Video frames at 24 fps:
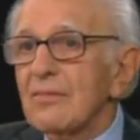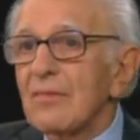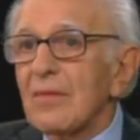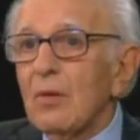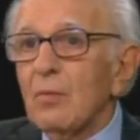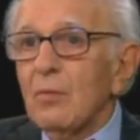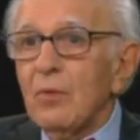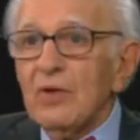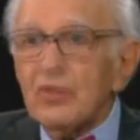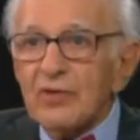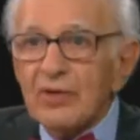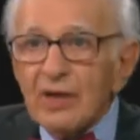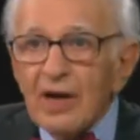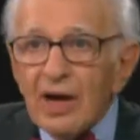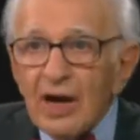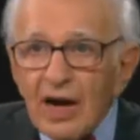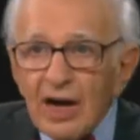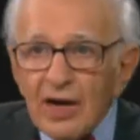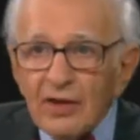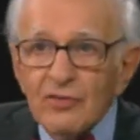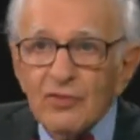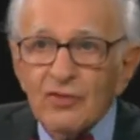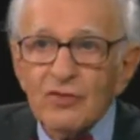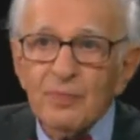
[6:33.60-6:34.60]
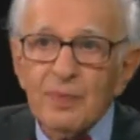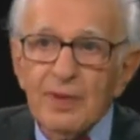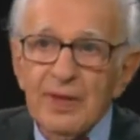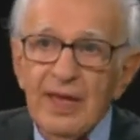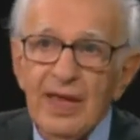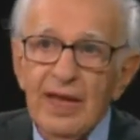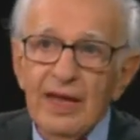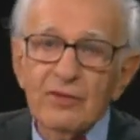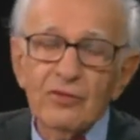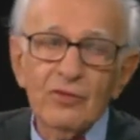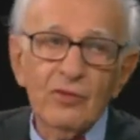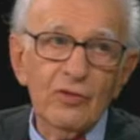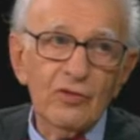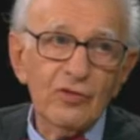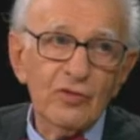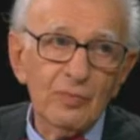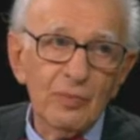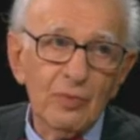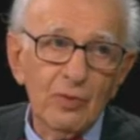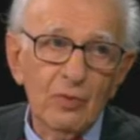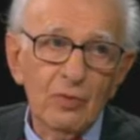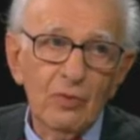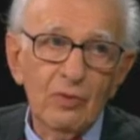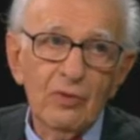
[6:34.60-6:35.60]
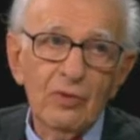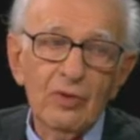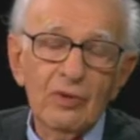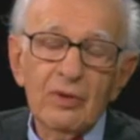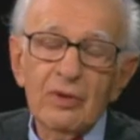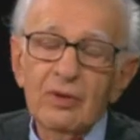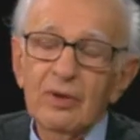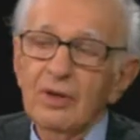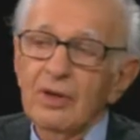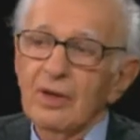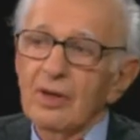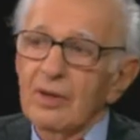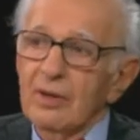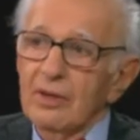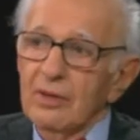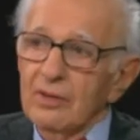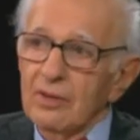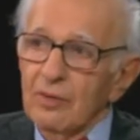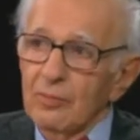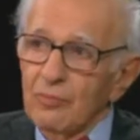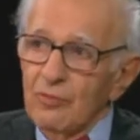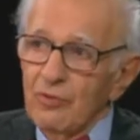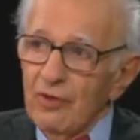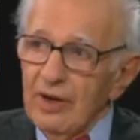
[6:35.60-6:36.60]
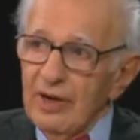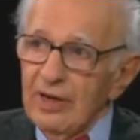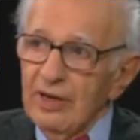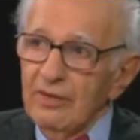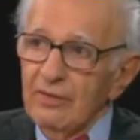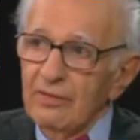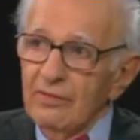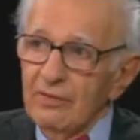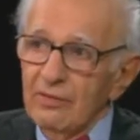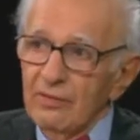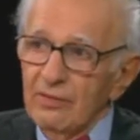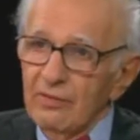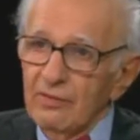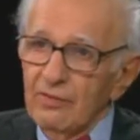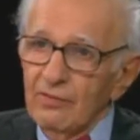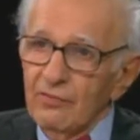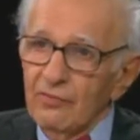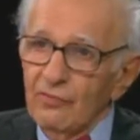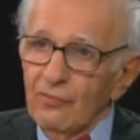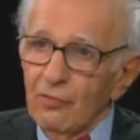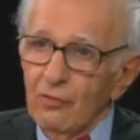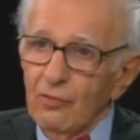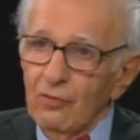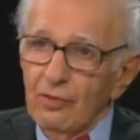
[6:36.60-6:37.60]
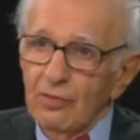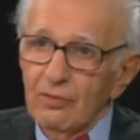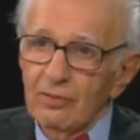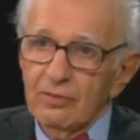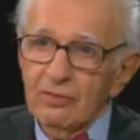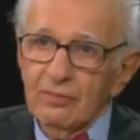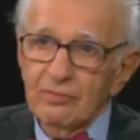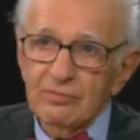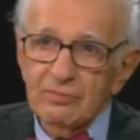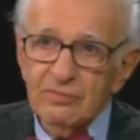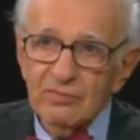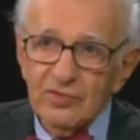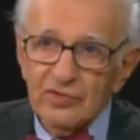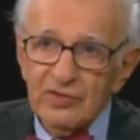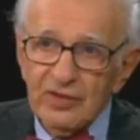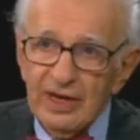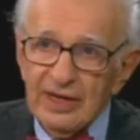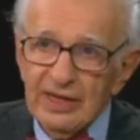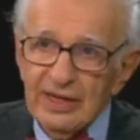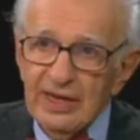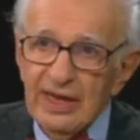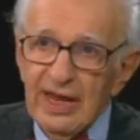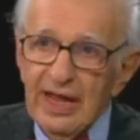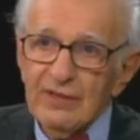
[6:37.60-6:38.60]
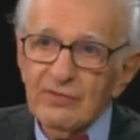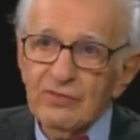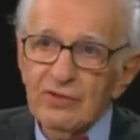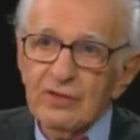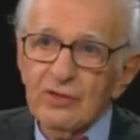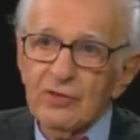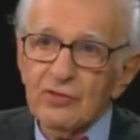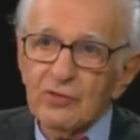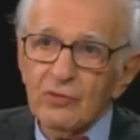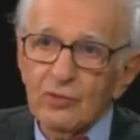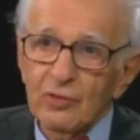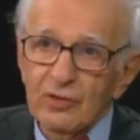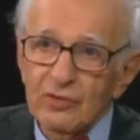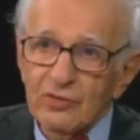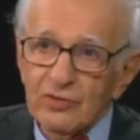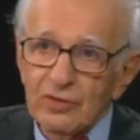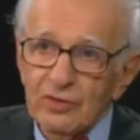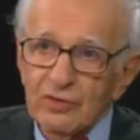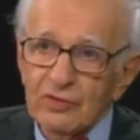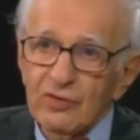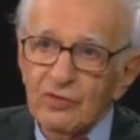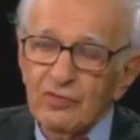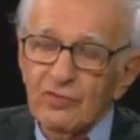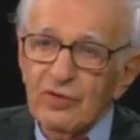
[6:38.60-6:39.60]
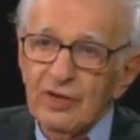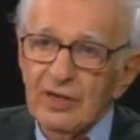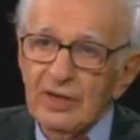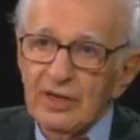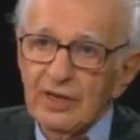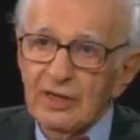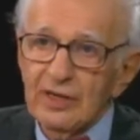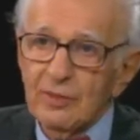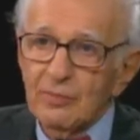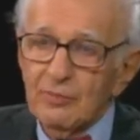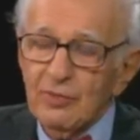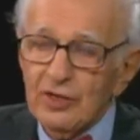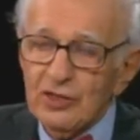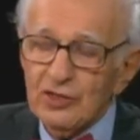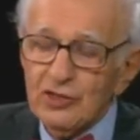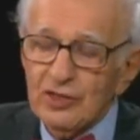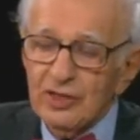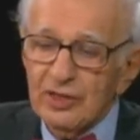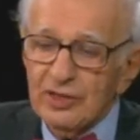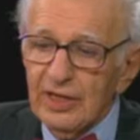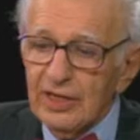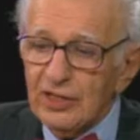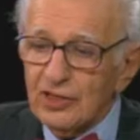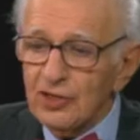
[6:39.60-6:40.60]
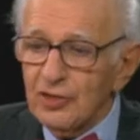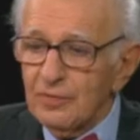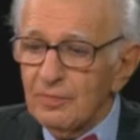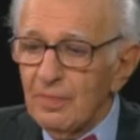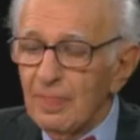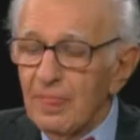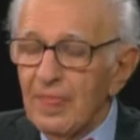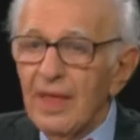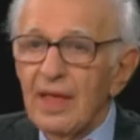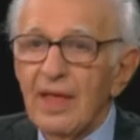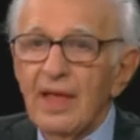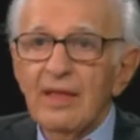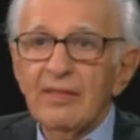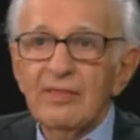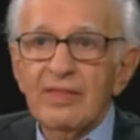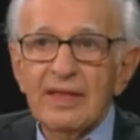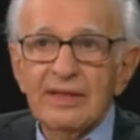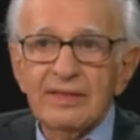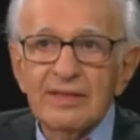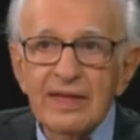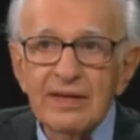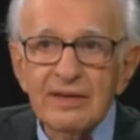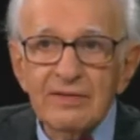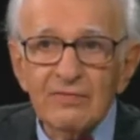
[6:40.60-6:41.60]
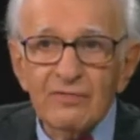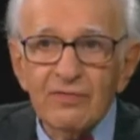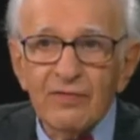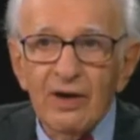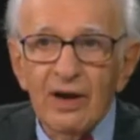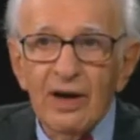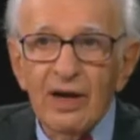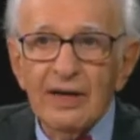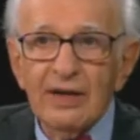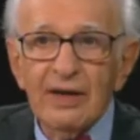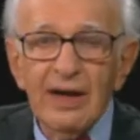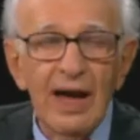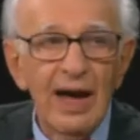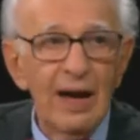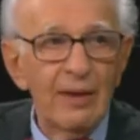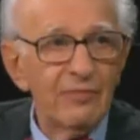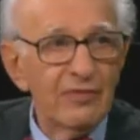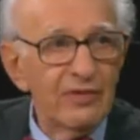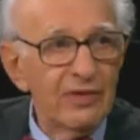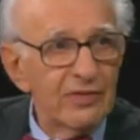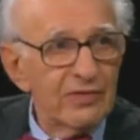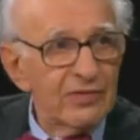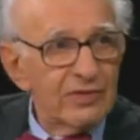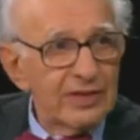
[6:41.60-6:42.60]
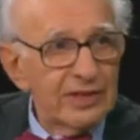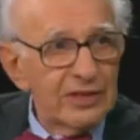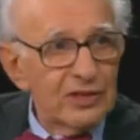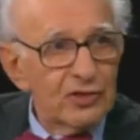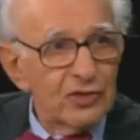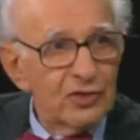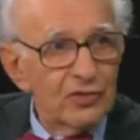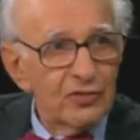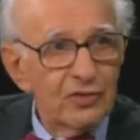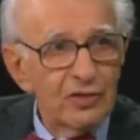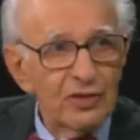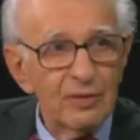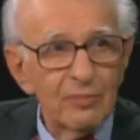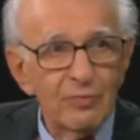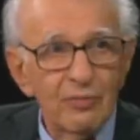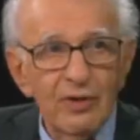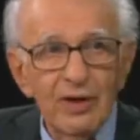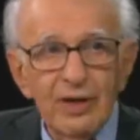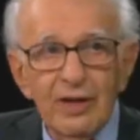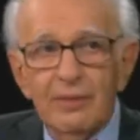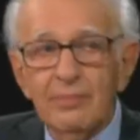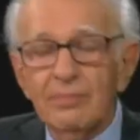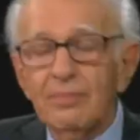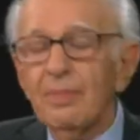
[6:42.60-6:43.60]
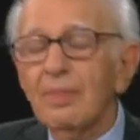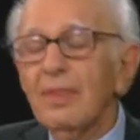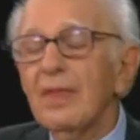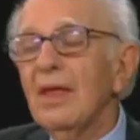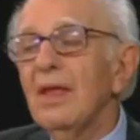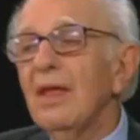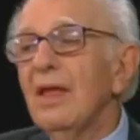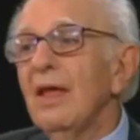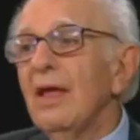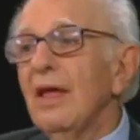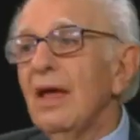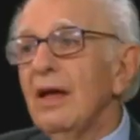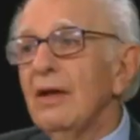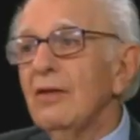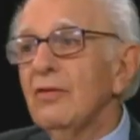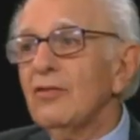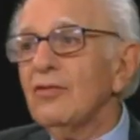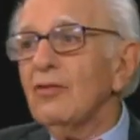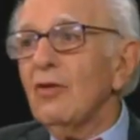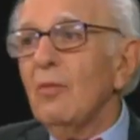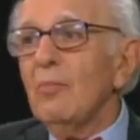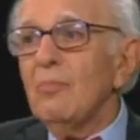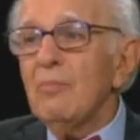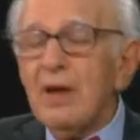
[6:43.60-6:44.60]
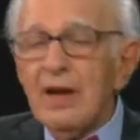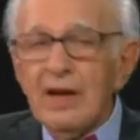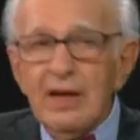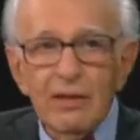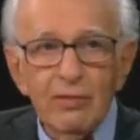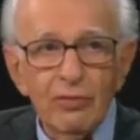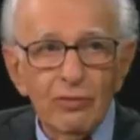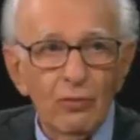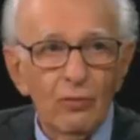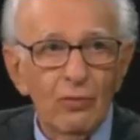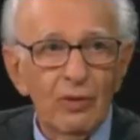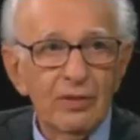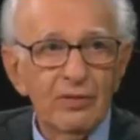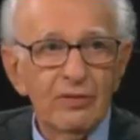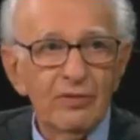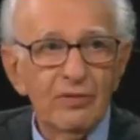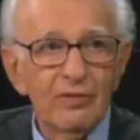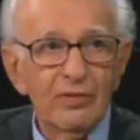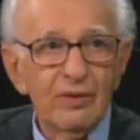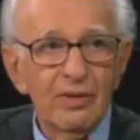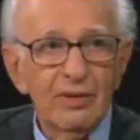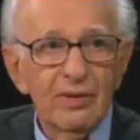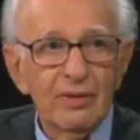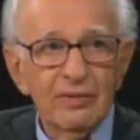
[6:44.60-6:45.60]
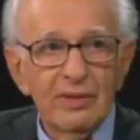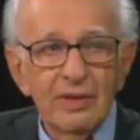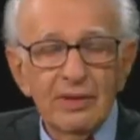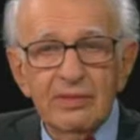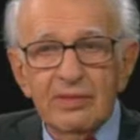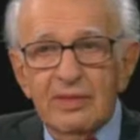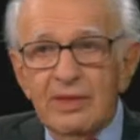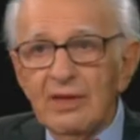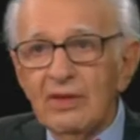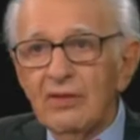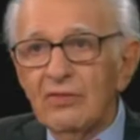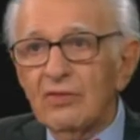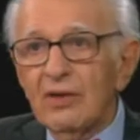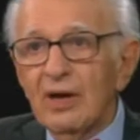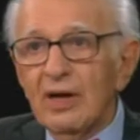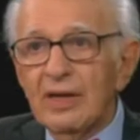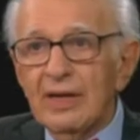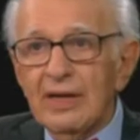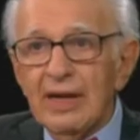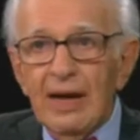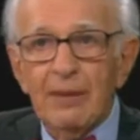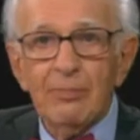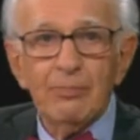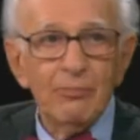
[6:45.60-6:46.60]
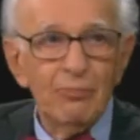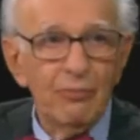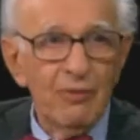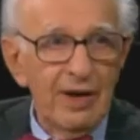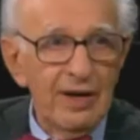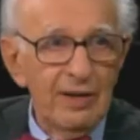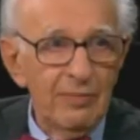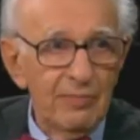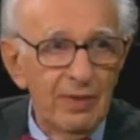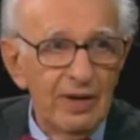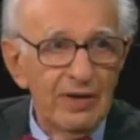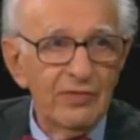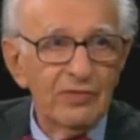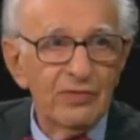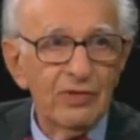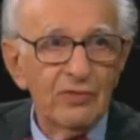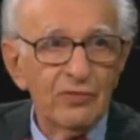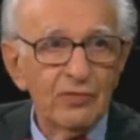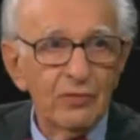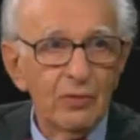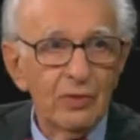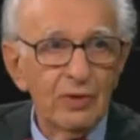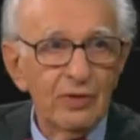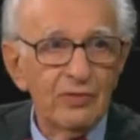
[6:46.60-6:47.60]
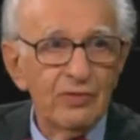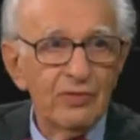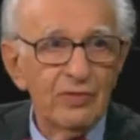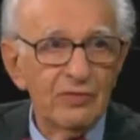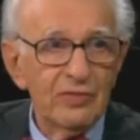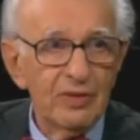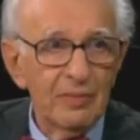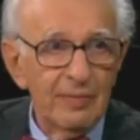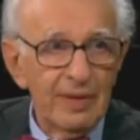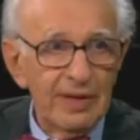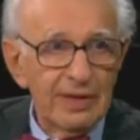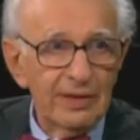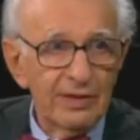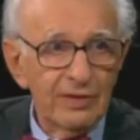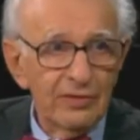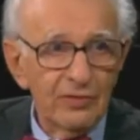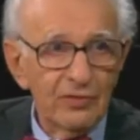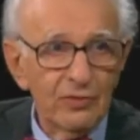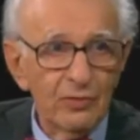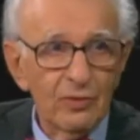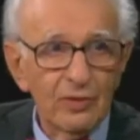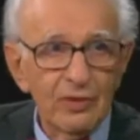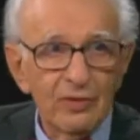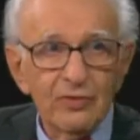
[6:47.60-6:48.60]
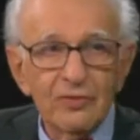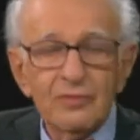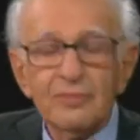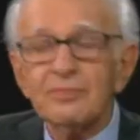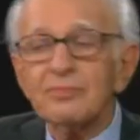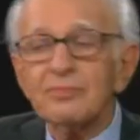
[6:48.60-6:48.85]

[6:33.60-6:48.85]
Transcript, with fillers: When psychiatrists began to explore the brain for psychiatric disorders, schizophrenia, depression, addiction, they didn't find obvious lesions in the brain. And so many thought that these are not brain based disorders, these are mental disorders.